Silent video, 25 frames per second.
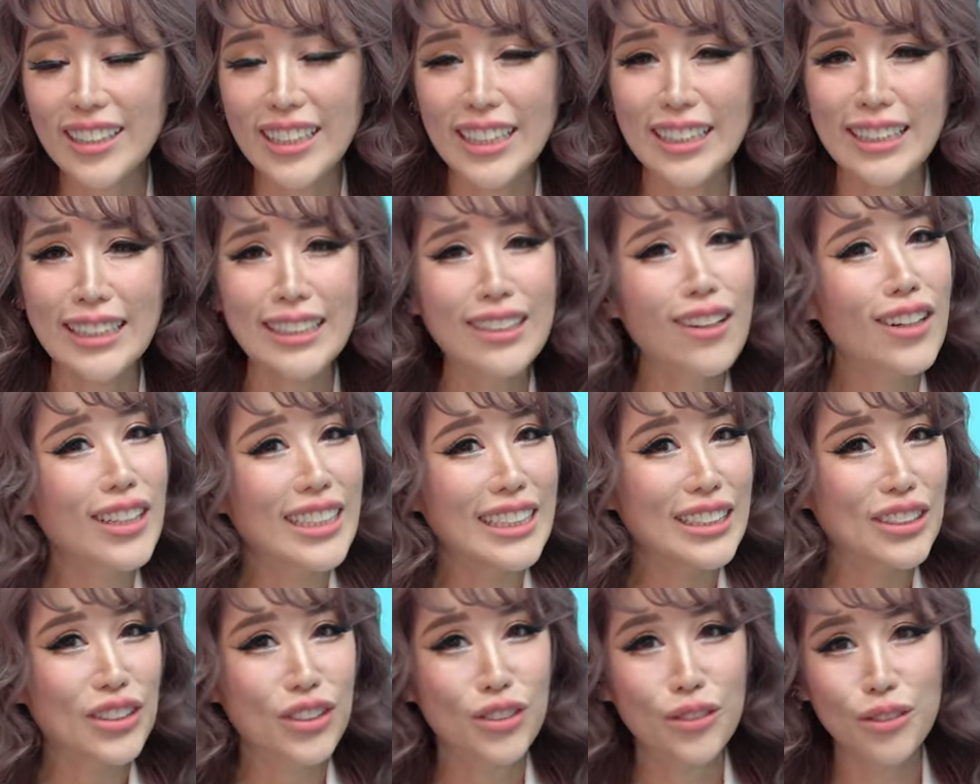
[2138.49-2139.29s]
They did not
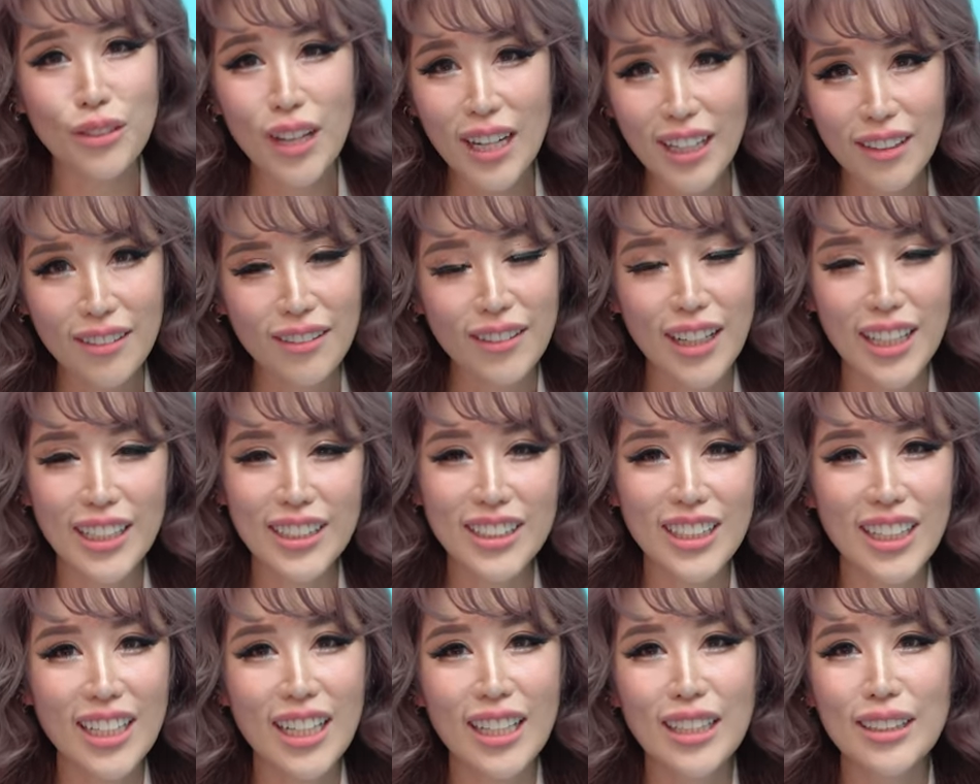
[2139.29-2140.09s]
instruct
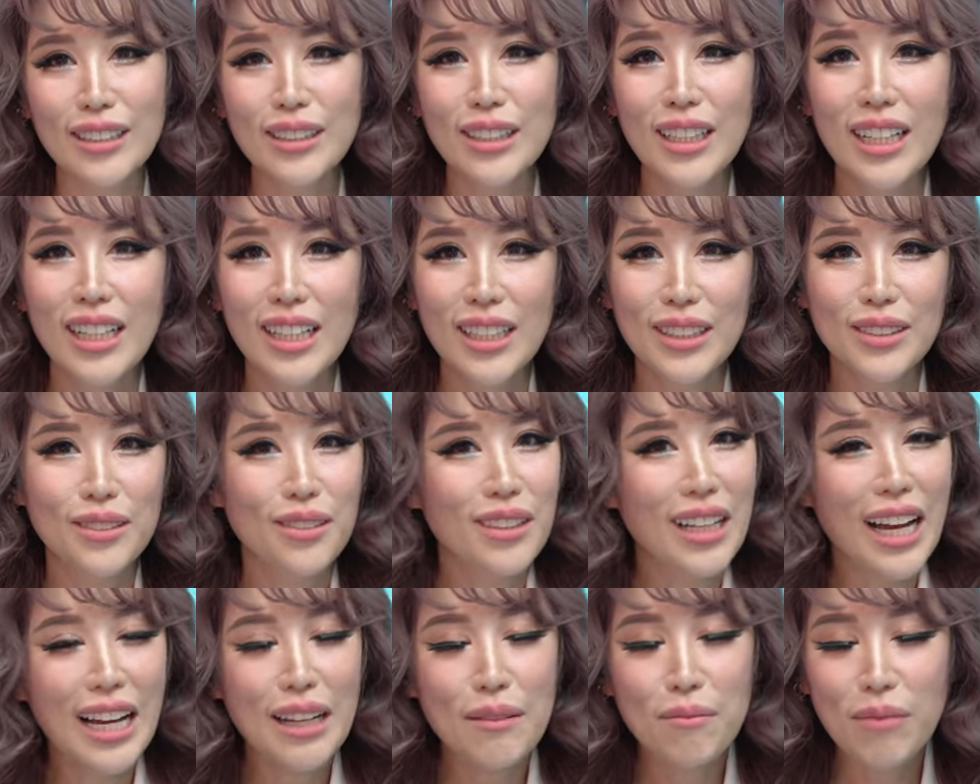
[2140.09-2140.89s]
Raeesah Khan
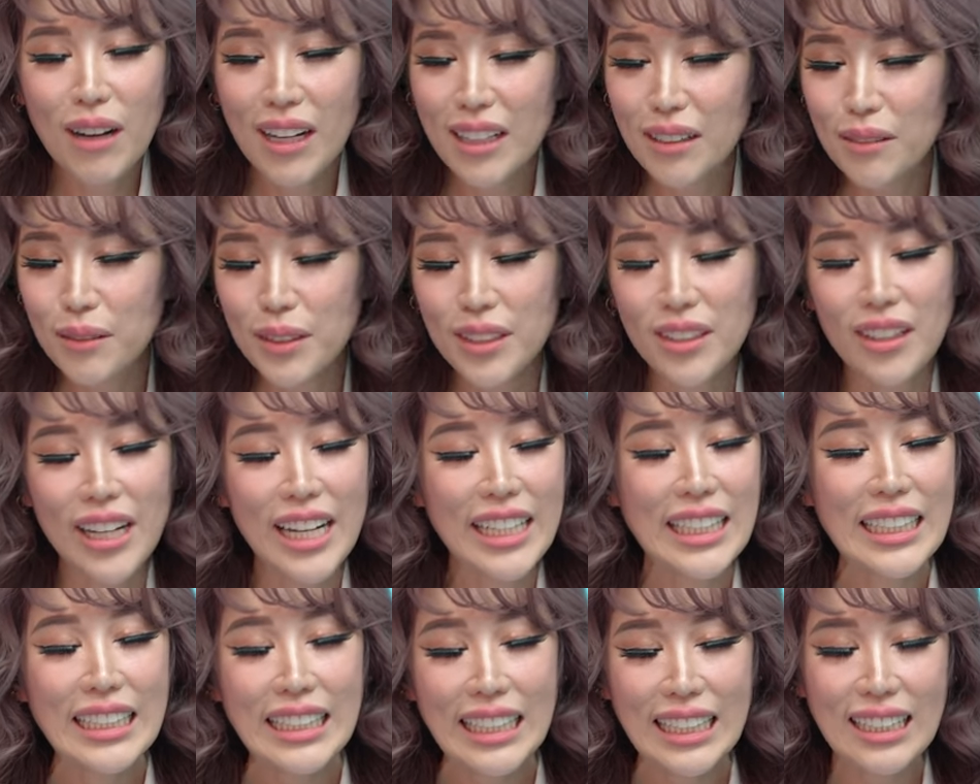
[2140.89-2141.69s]
to lie in parliament or
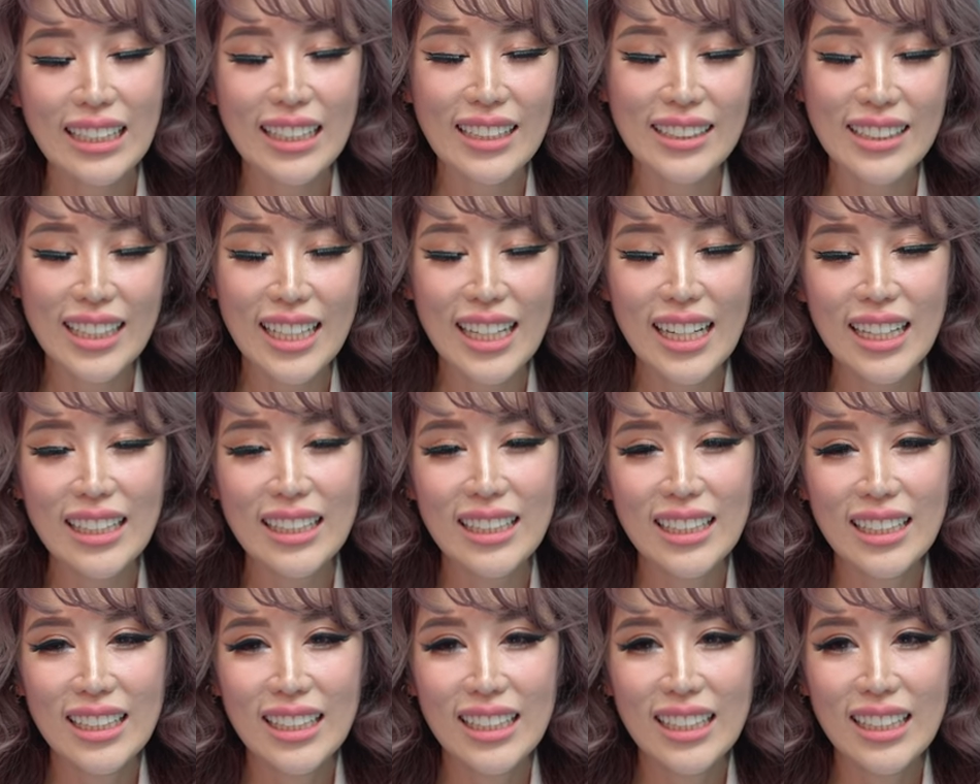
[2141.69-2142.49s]
anything like that.